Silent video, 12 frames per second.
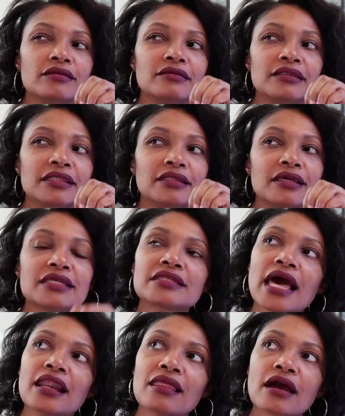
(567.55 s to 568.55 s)
it's
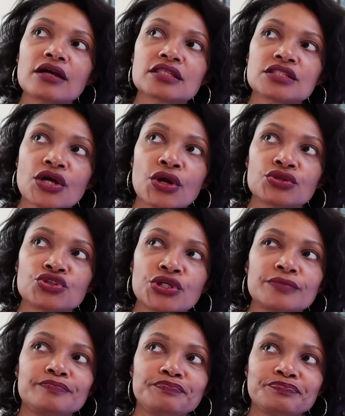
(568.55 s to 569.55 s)
kind of like a
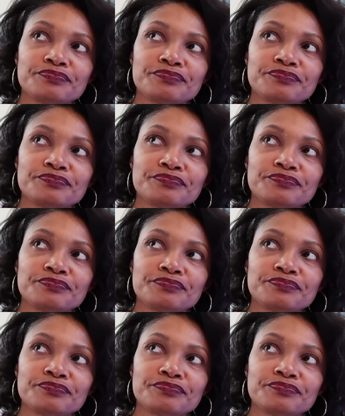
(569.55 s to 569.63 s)
serger.